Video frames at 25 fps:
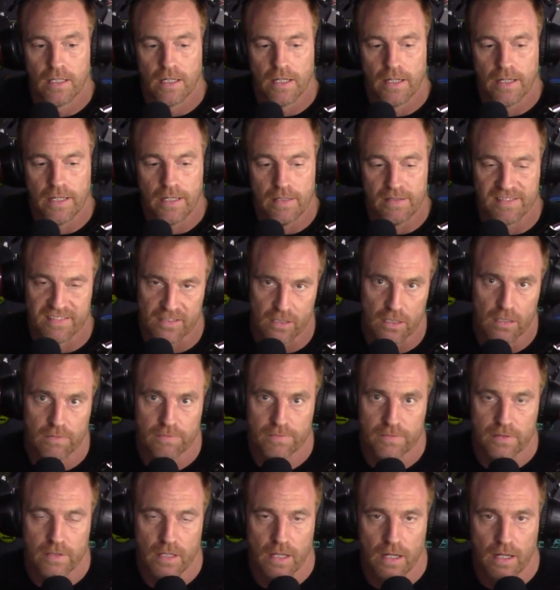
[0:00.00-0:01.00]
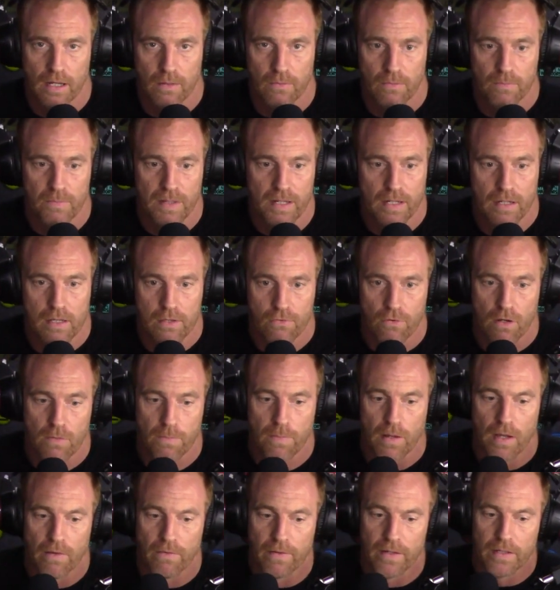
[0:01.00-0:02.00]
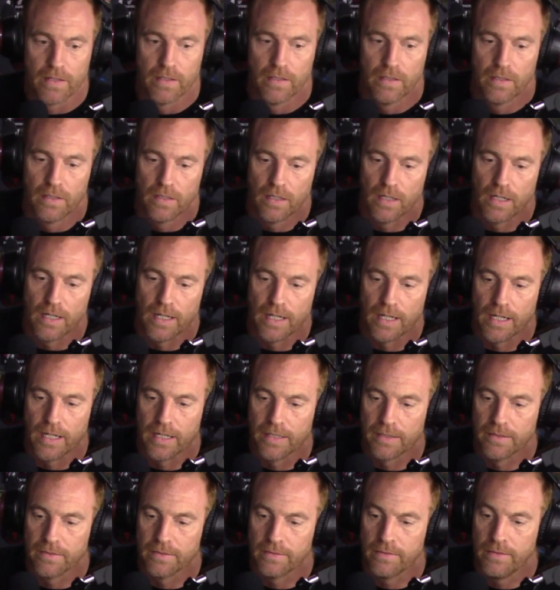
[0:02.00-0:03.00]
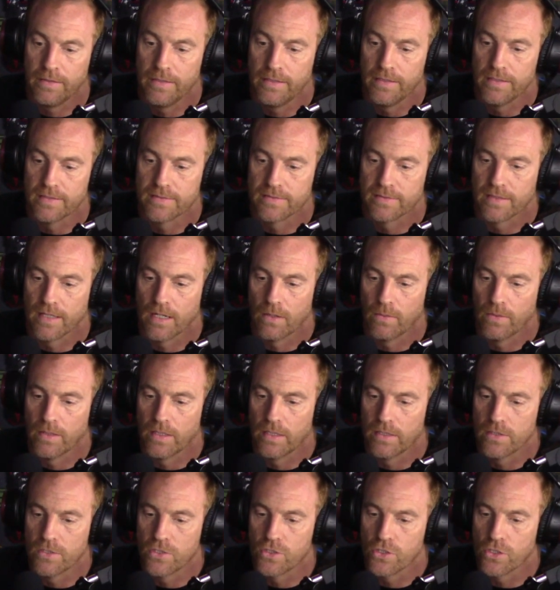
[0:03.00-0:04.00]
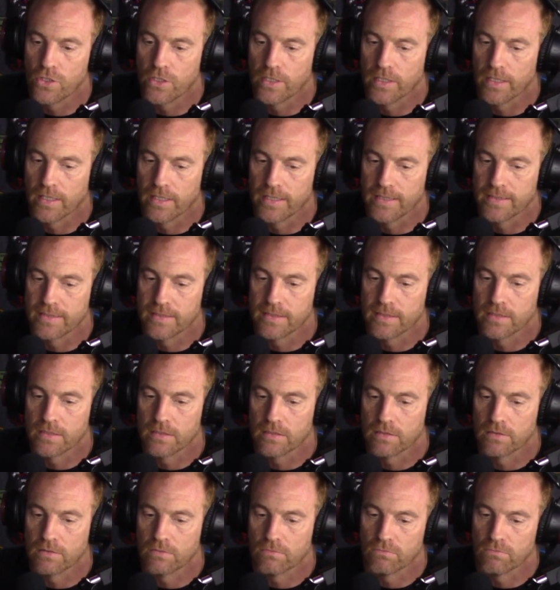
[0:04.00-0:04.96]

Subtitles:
He served with me in 3 Para, and he is now a journalist,